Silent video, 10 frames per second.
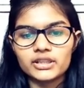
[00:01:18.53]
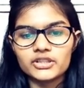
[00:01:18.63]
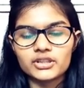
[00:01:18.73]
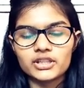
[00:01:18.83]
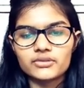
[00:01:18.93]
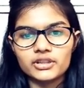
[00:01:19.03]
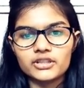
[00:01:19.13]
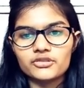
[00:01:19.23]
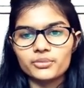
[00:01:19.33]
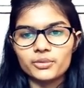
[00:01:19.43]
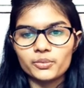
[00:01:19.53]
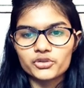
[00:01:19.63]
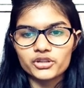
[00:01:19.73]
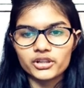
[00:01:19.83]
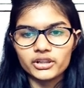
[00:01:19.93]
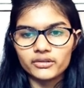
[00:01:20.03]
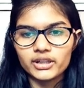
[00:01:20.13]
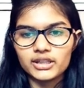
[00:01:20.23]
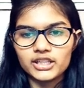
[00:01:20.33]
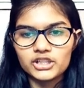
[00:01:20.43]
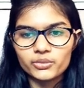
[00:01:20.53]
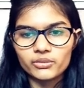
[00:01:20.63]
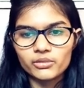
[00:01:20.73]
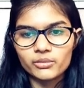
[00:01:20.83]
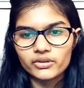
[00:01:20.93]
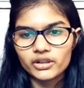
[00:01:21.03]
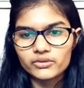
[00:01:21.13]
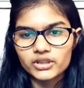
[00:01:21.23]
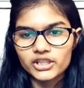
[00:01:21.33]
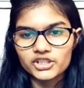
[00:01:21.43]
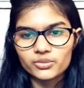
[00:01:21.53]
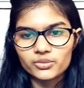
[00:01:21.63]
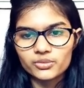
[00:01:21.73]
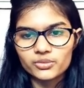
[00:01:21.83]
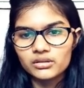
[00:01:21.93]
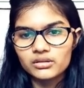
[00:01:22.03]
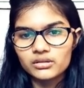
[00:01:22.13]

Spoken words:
the things that we need to be put on here, I need to be remember out as